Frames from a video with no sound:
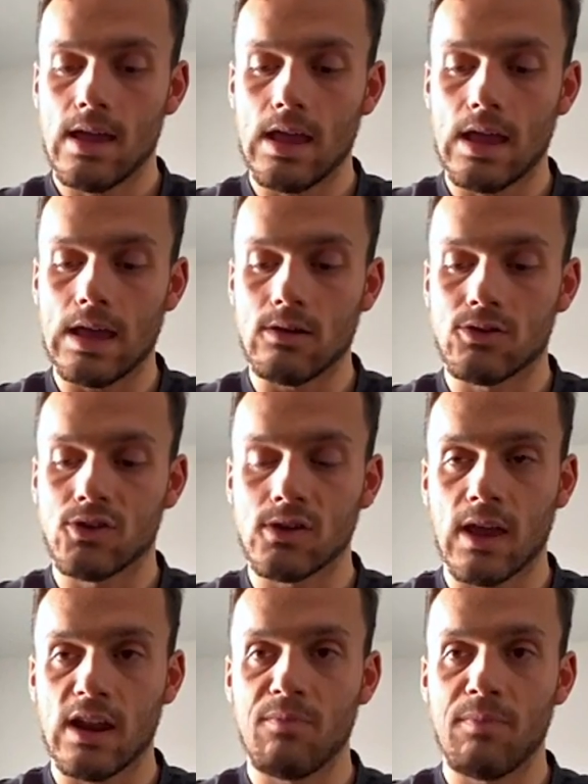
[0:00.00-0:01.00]
it's just
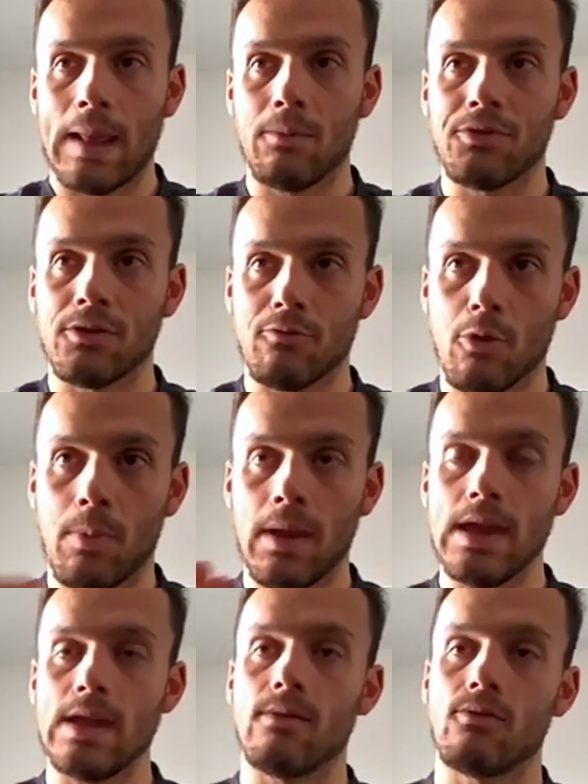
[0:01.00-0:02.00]
kind of being able to
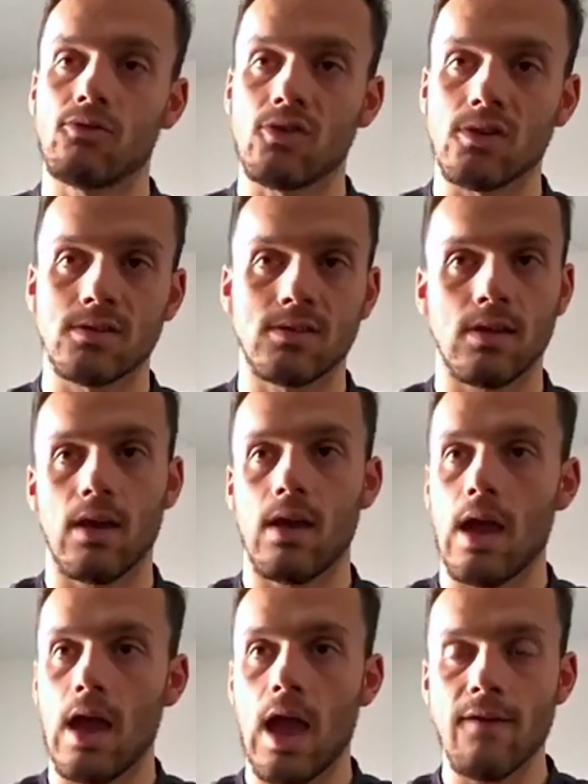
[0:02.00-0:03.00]
repeat just
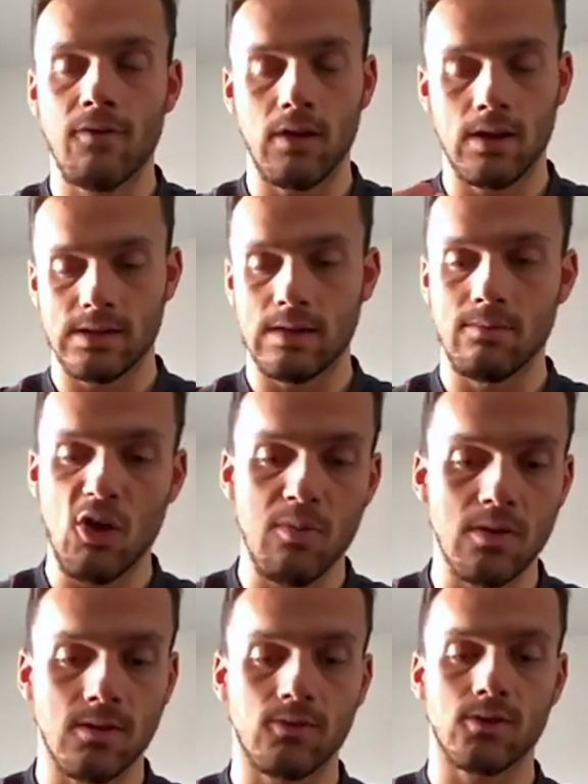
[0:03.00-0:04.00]
effortlessly
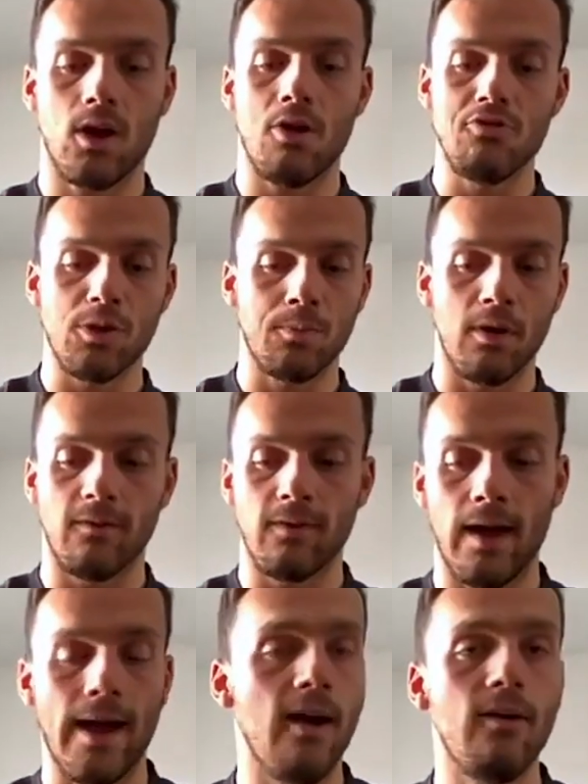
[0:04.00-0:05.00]
movements of just hundreds
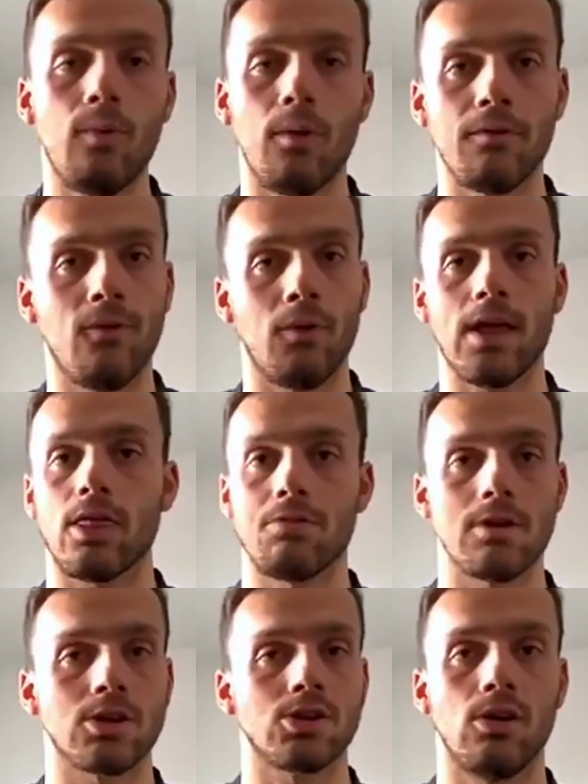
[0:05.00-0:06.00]
butterfly off 140 at
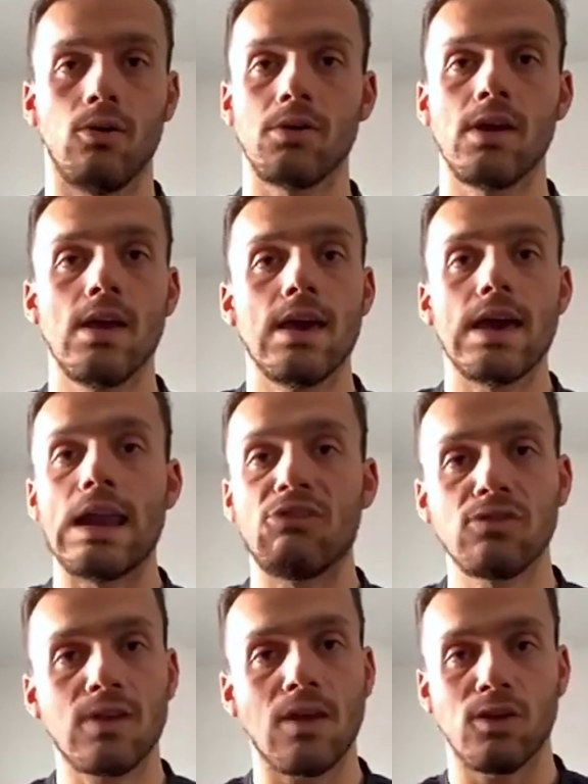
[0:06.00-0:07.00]
threshold and it
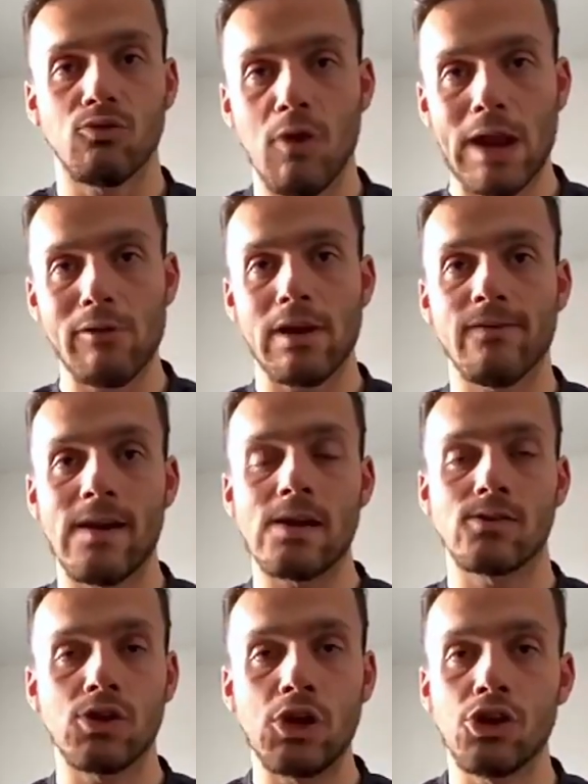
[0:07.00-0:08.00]
just gets you really really fit
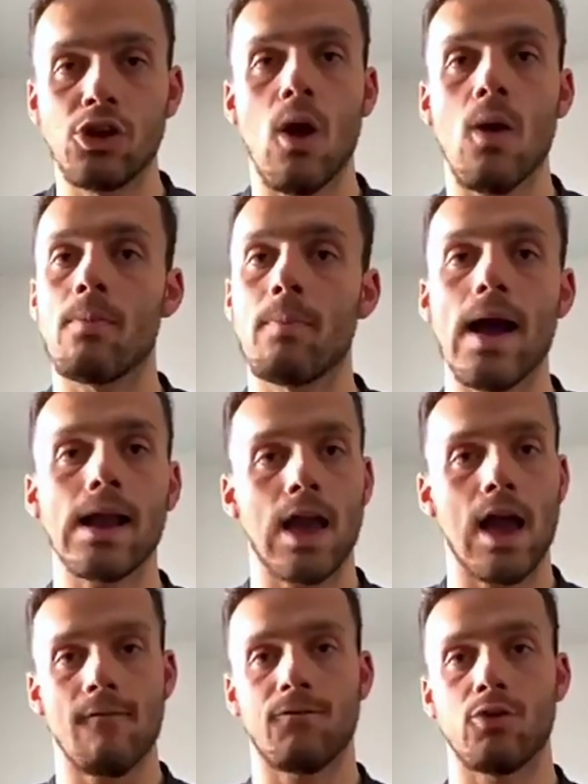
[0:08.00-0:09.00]
so you know at the back
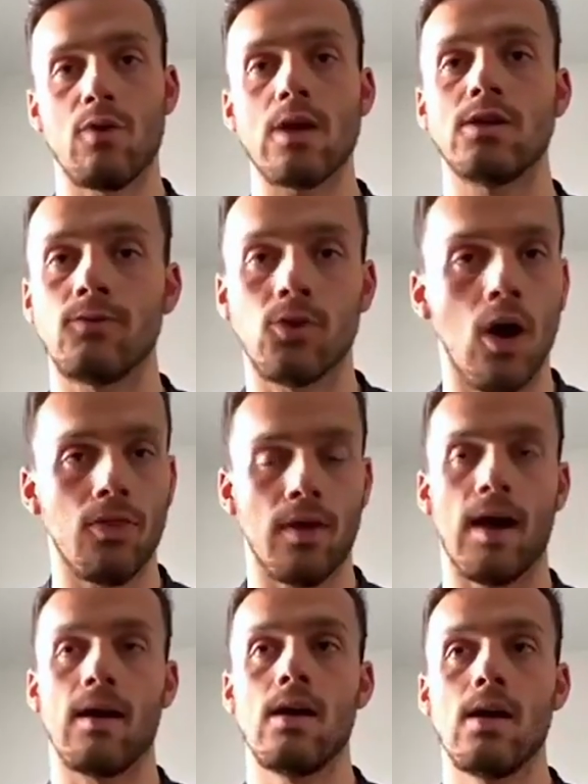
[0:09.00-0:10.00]
half of the race you've got
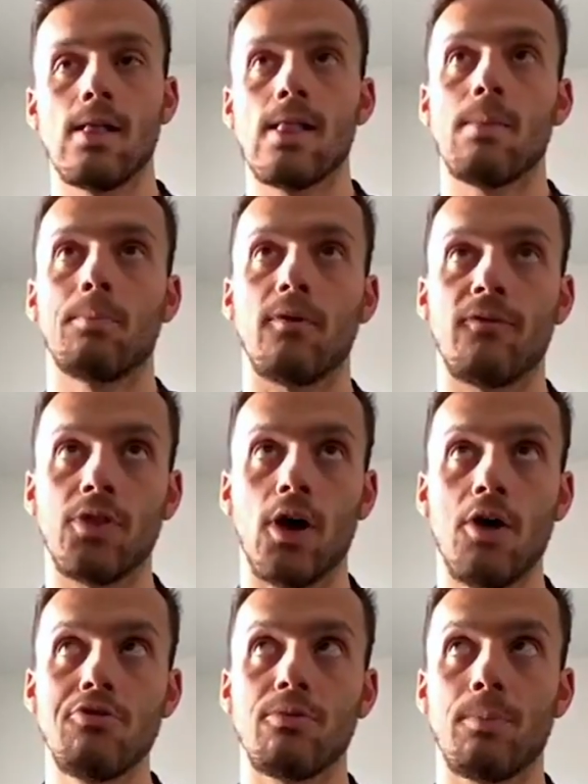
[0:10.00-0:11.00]
that but for the
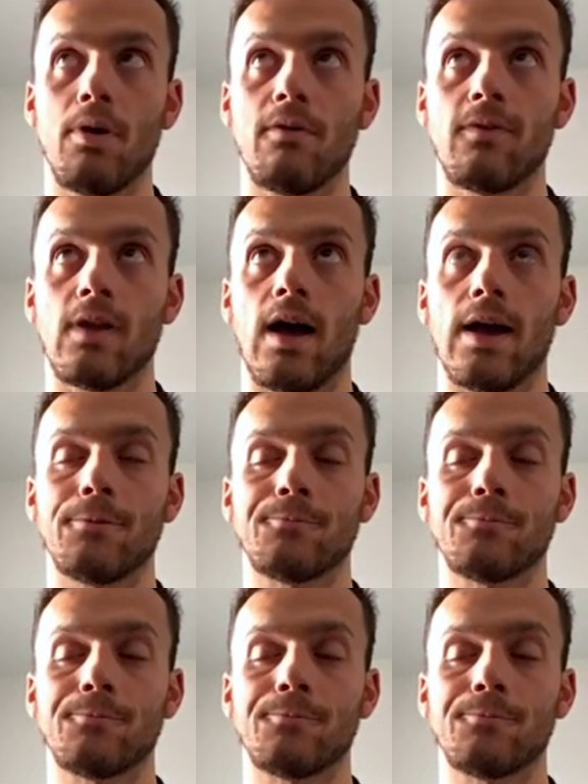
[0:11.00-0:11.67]
100 butterfly